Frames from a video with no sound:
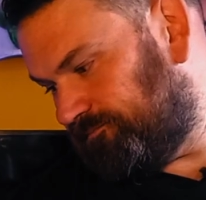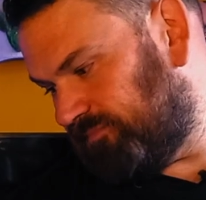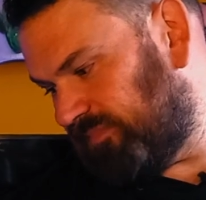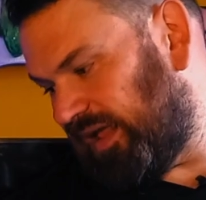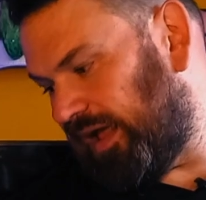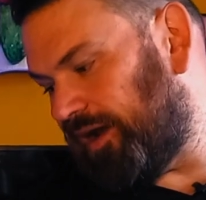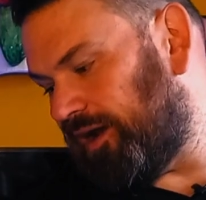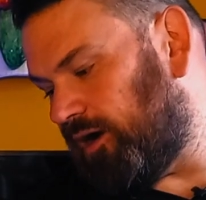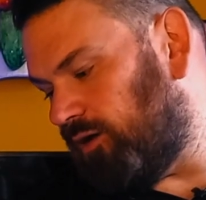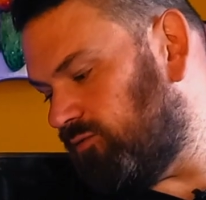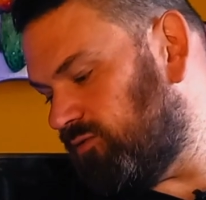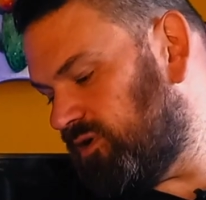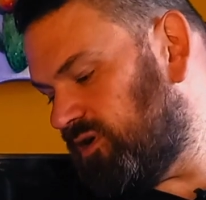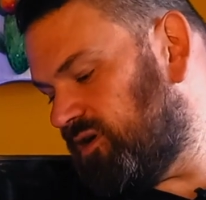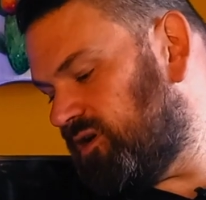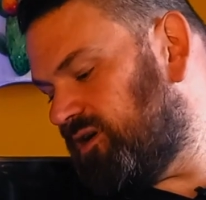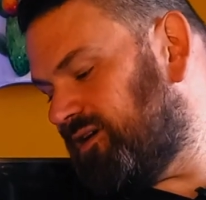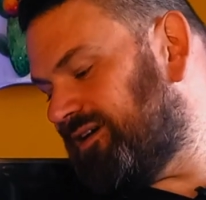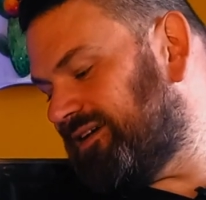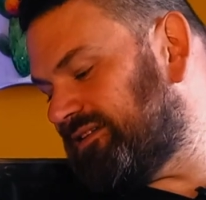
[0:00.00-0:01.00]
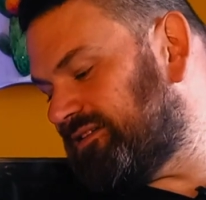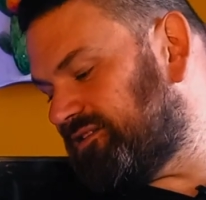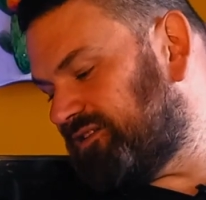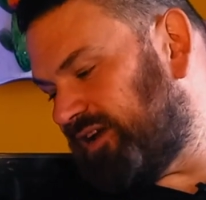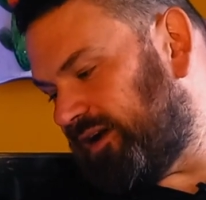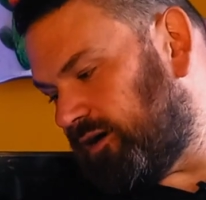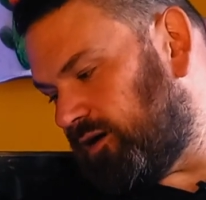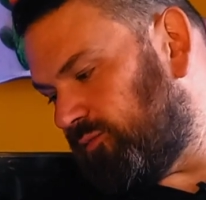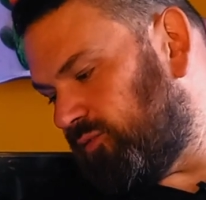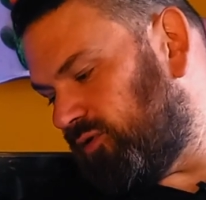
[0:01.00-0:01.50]
I know,
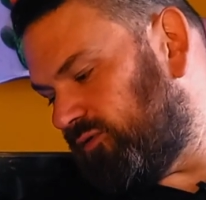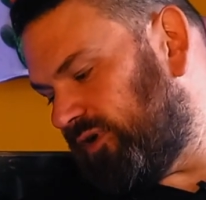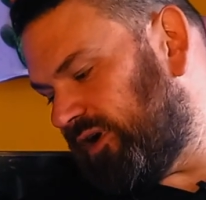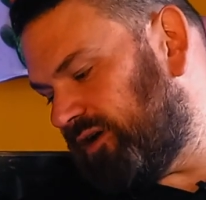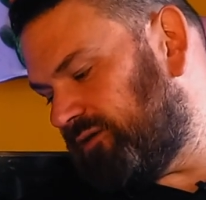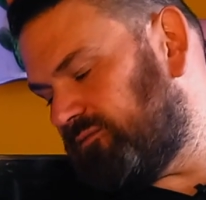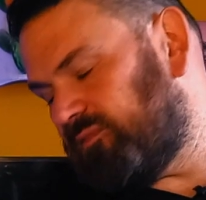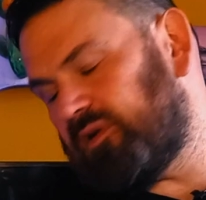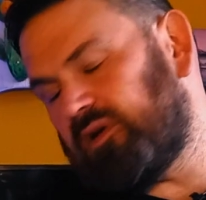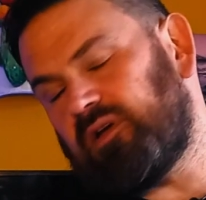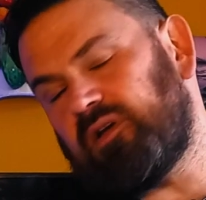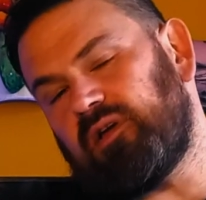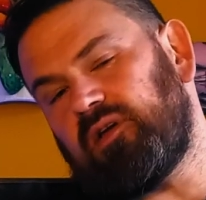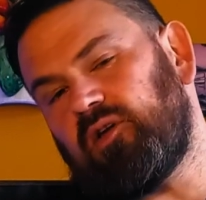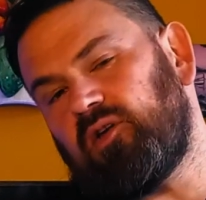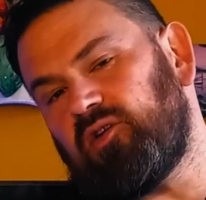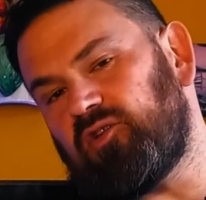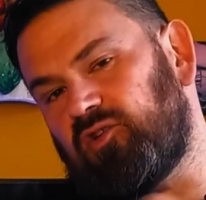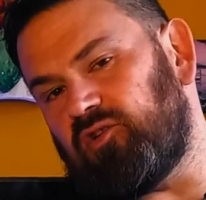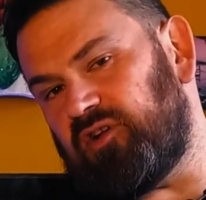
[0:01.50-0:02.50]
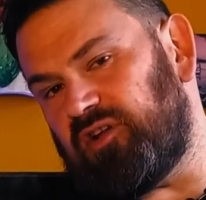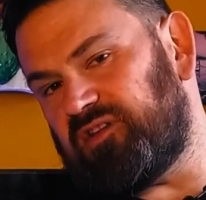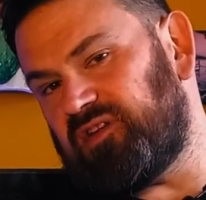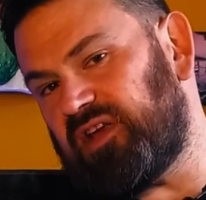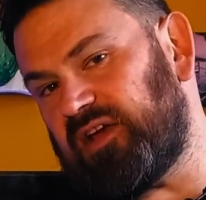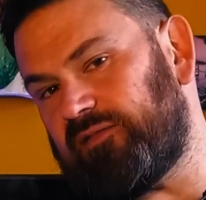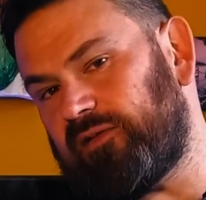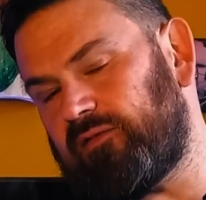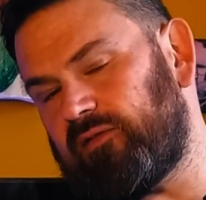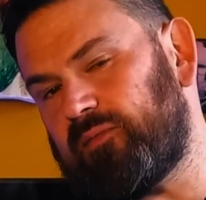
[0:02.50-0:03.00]
terrible, right? You need to
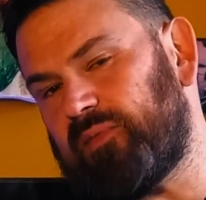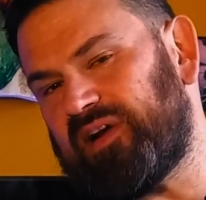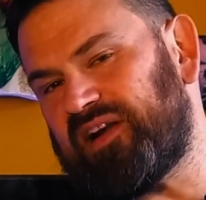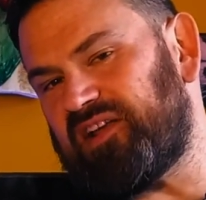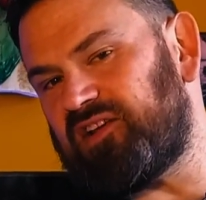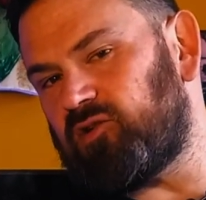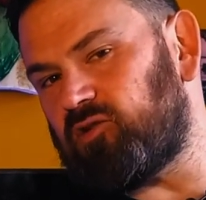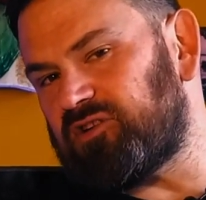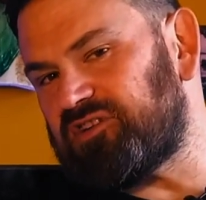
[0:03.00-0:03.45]
give everybody your